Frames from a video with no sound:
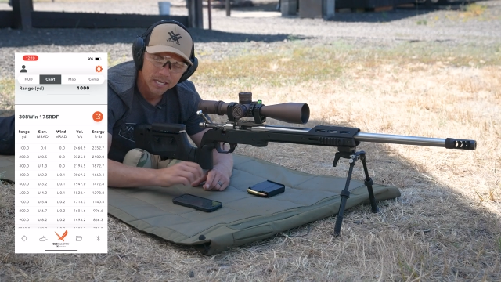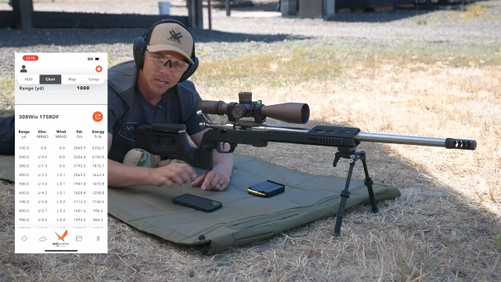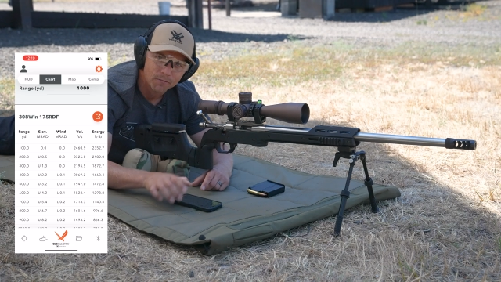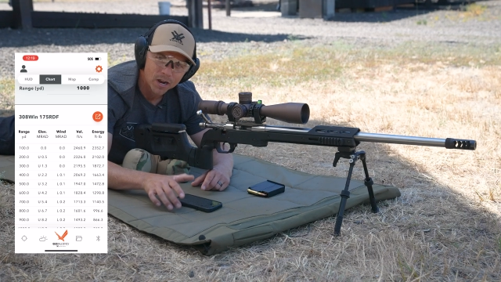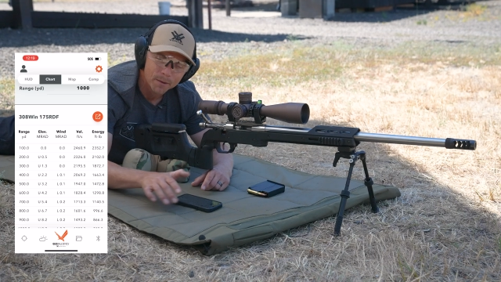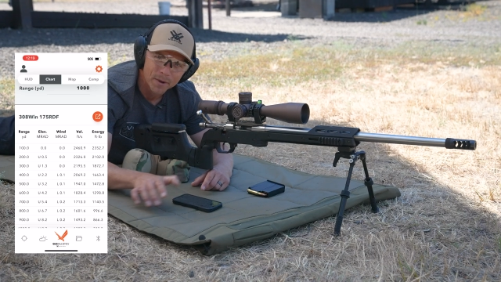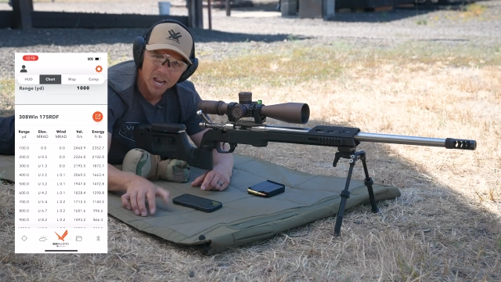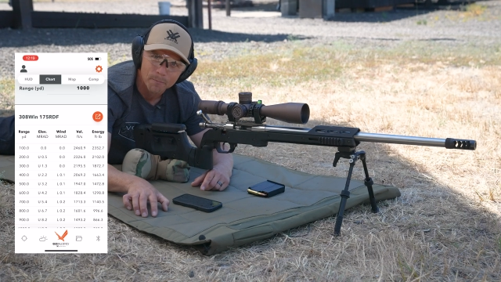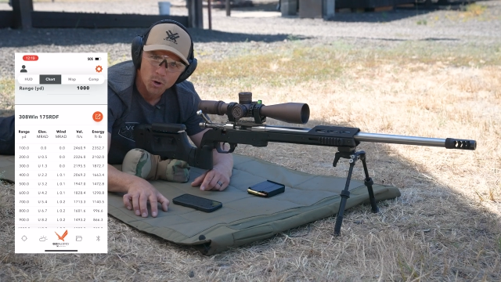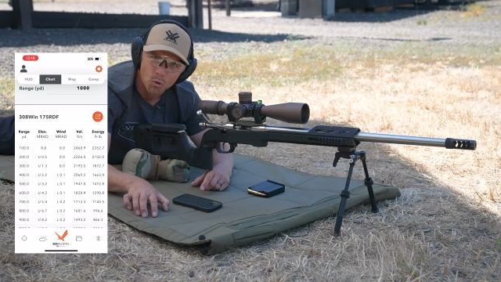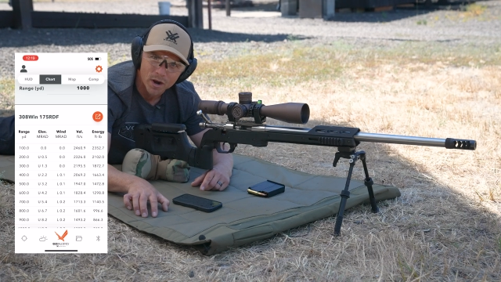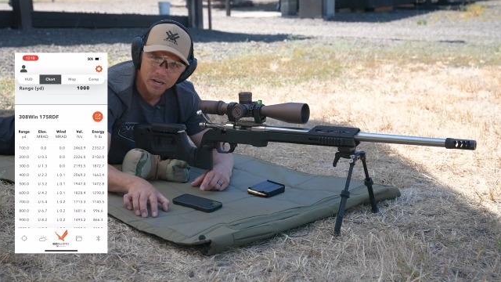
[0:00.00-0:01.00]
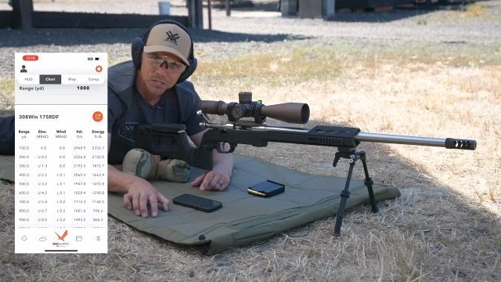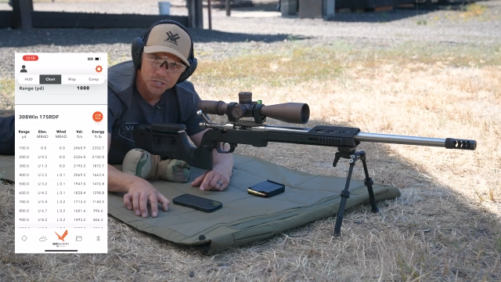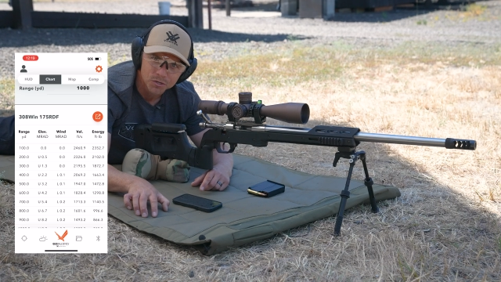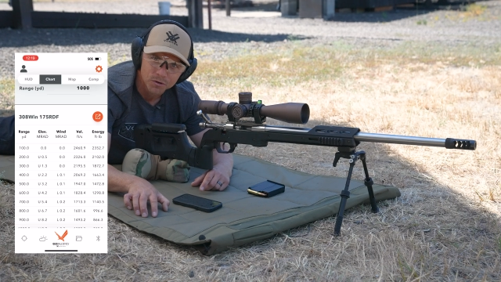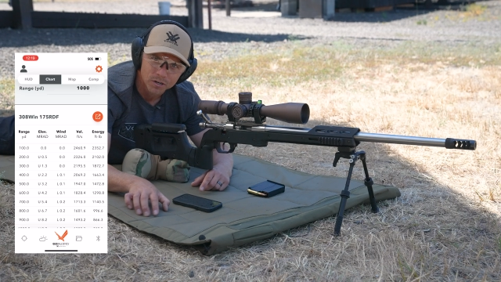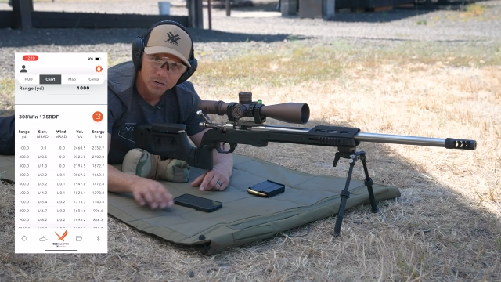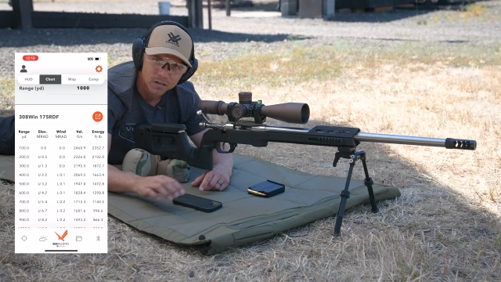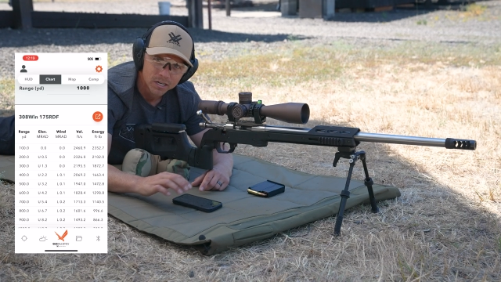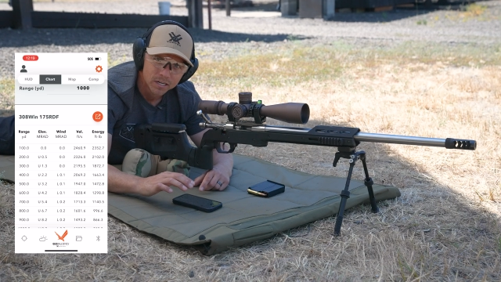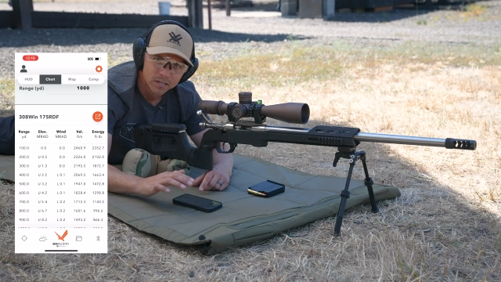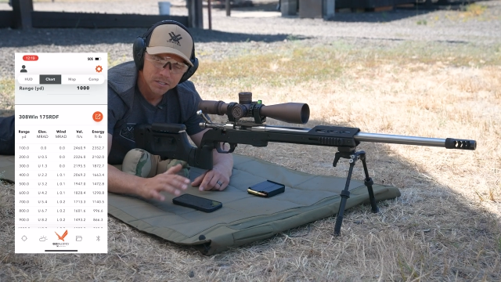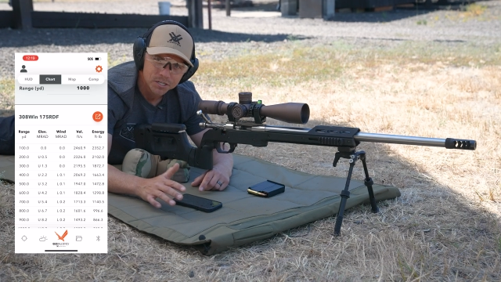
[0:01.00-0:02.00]
If I'm an MOA shooter,
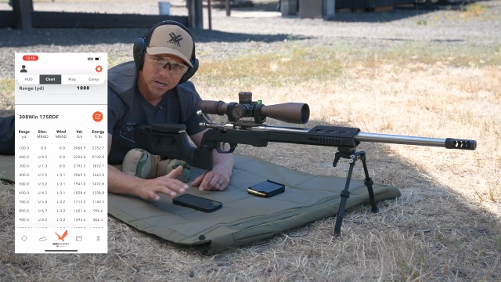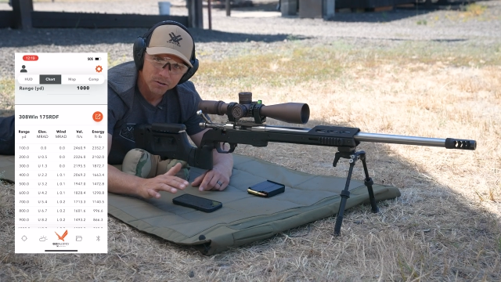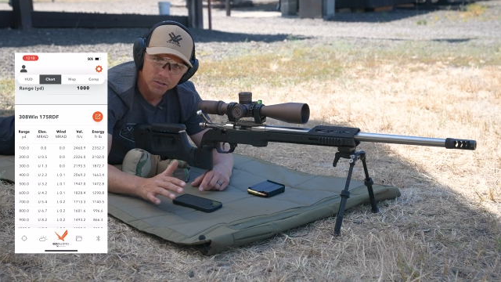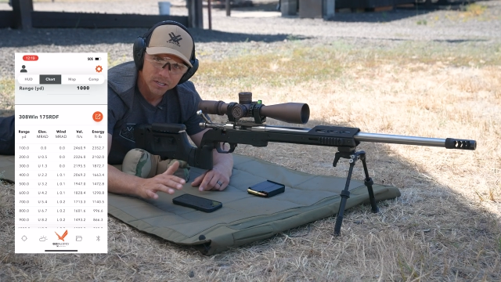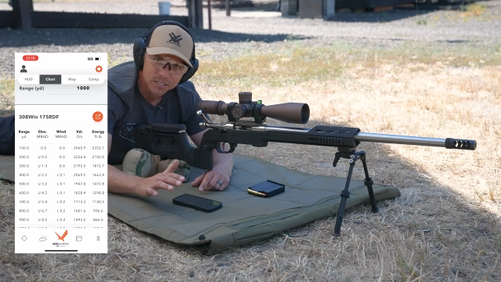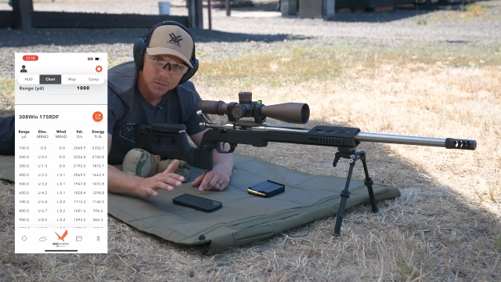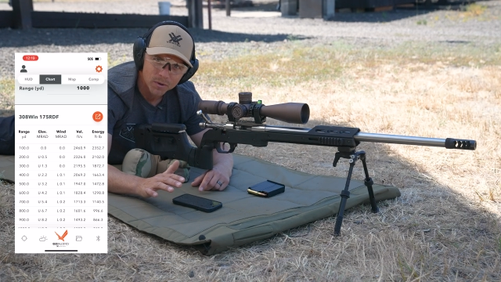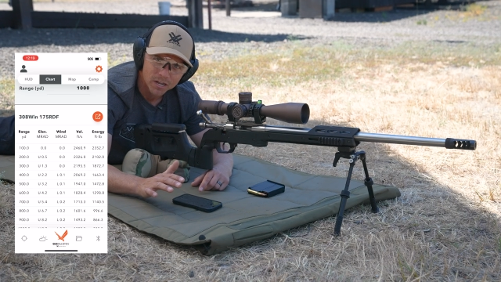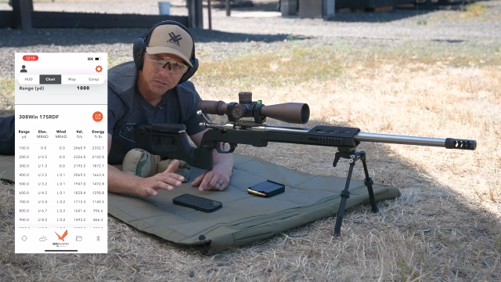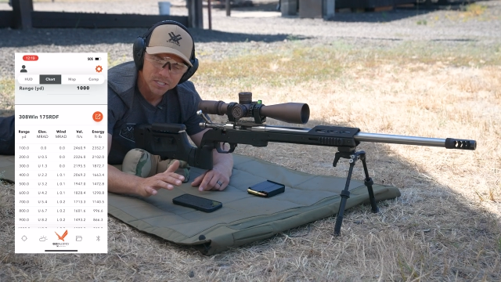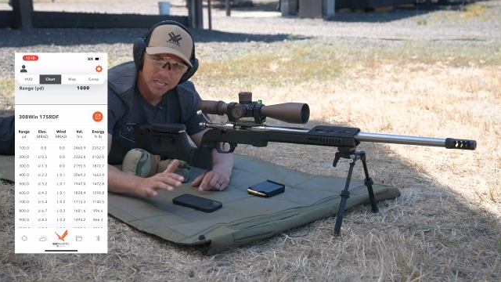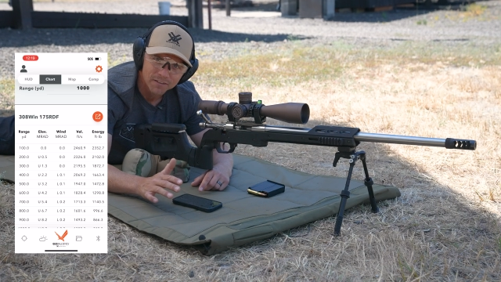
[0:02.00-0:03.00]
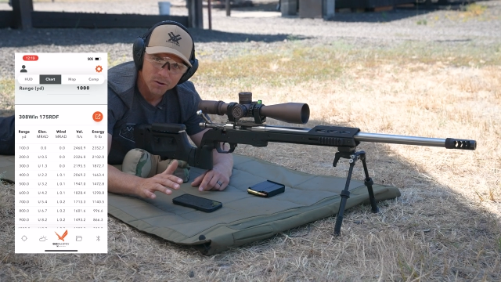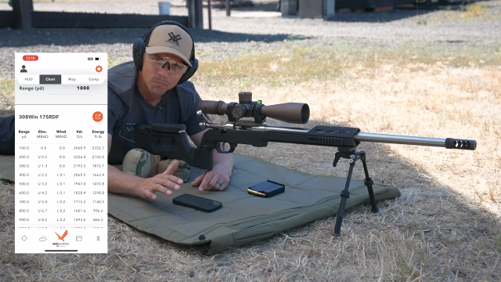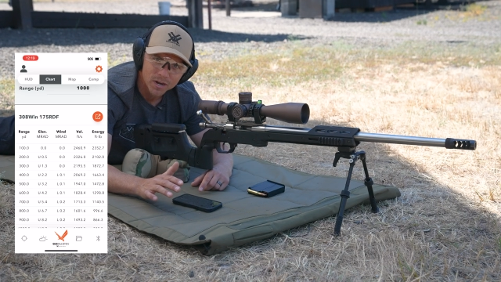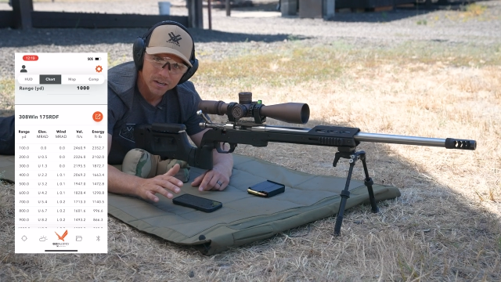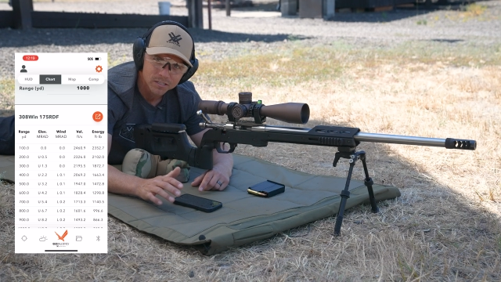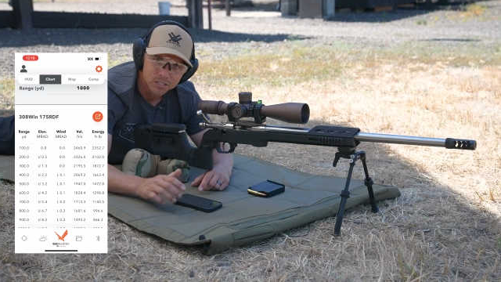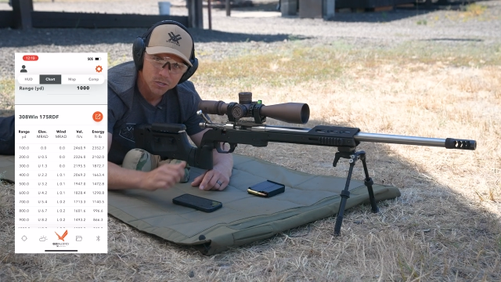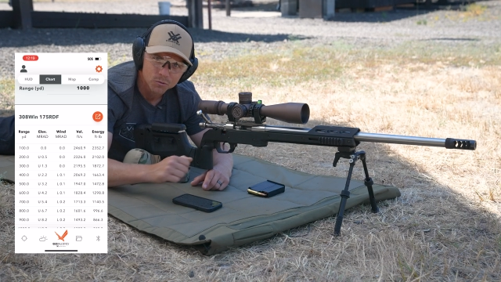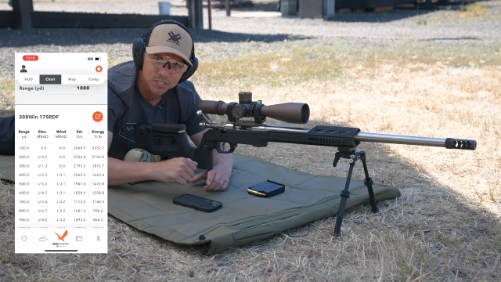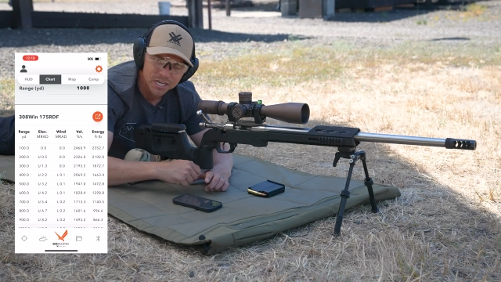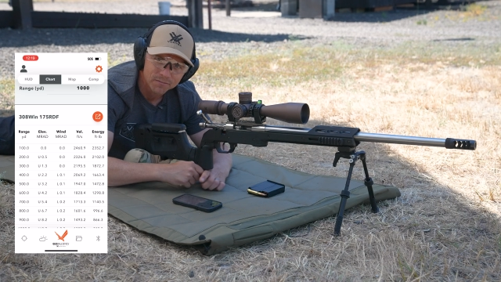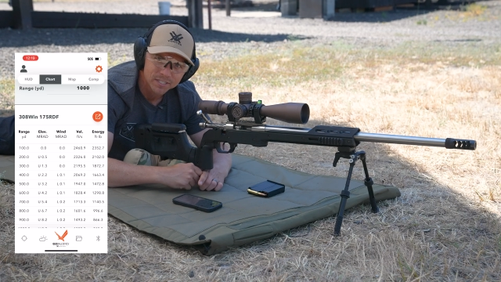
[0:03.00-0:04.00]
generally it's about seven minutes to
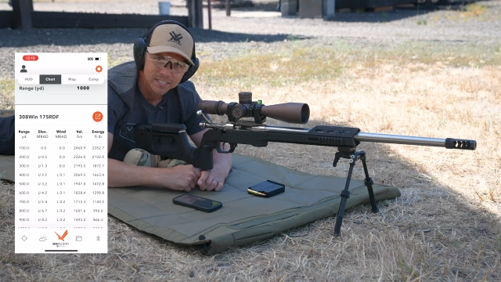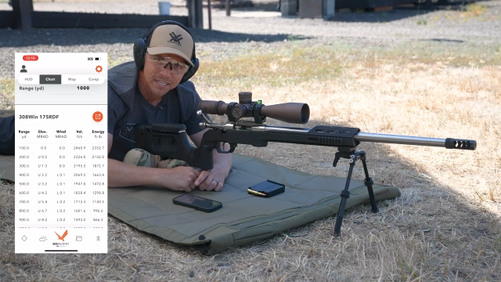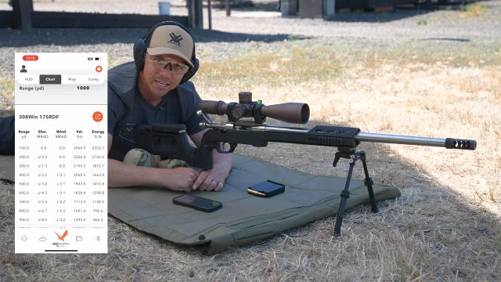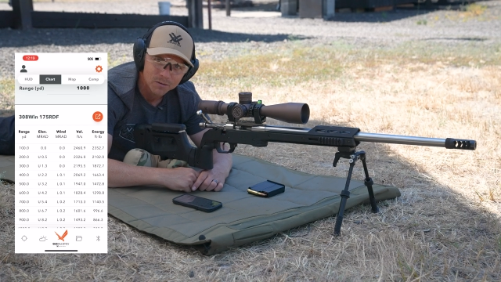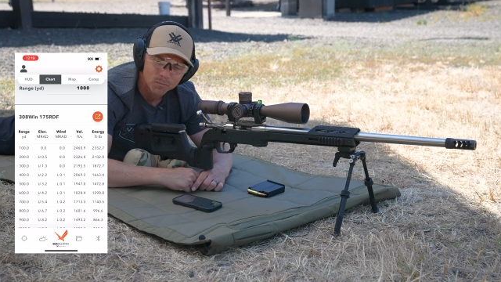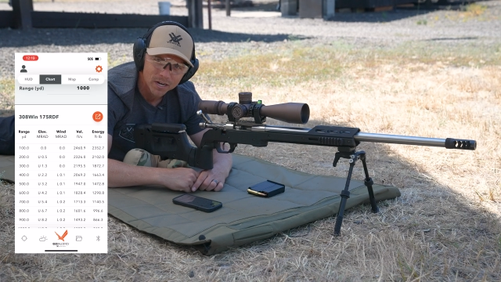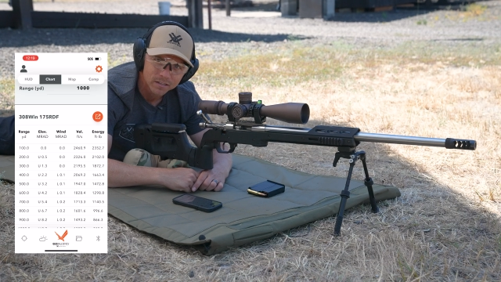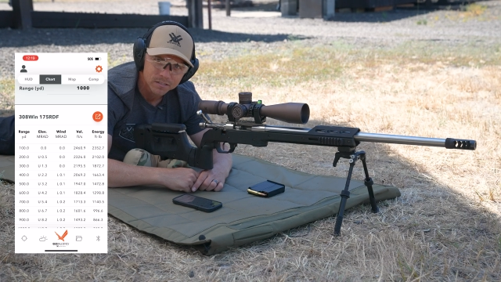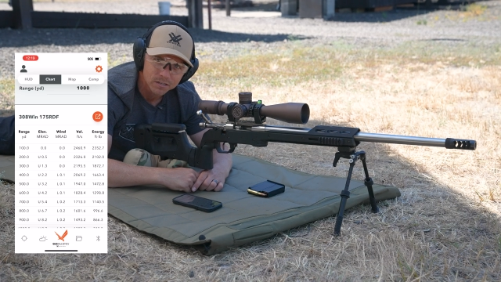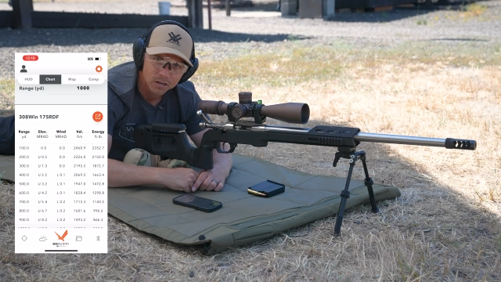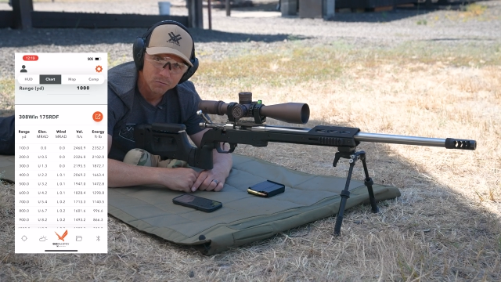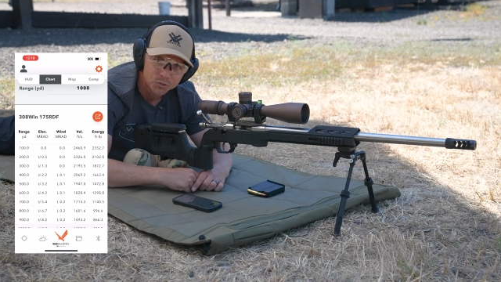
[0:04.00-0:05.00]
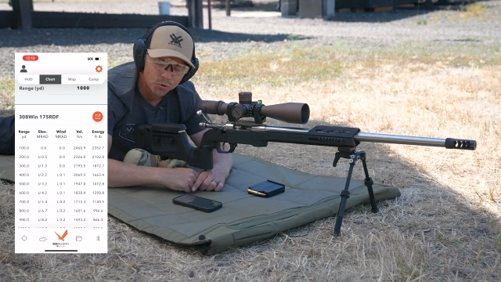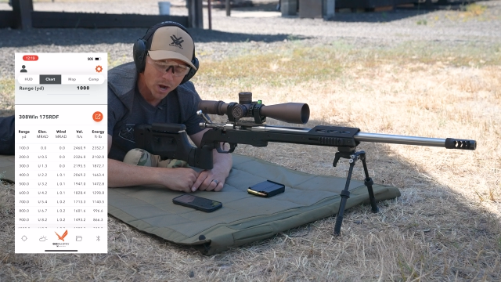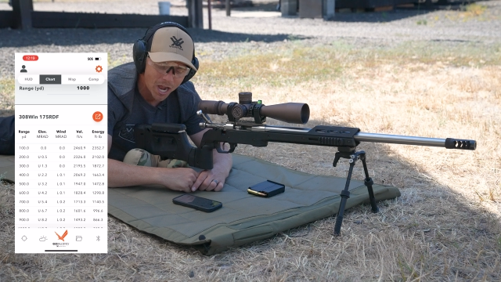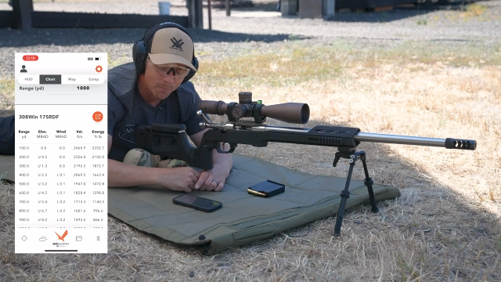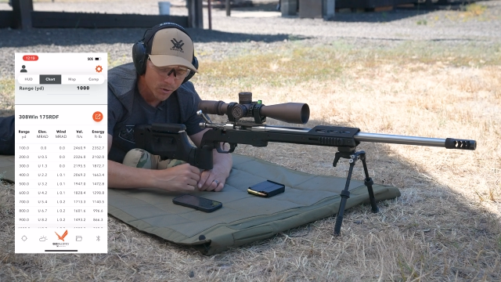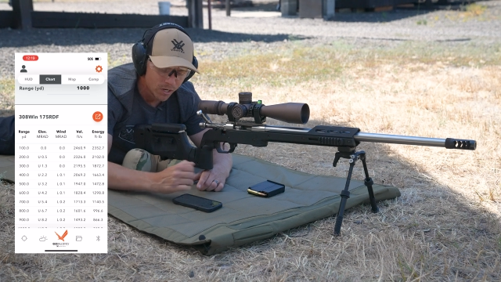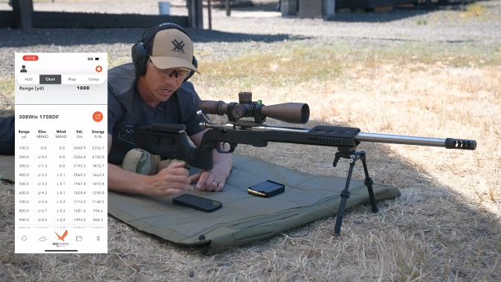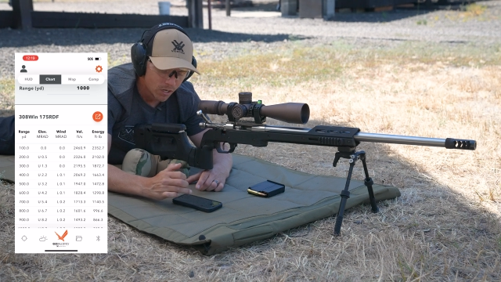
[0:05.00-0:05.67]
17 minutes of drop.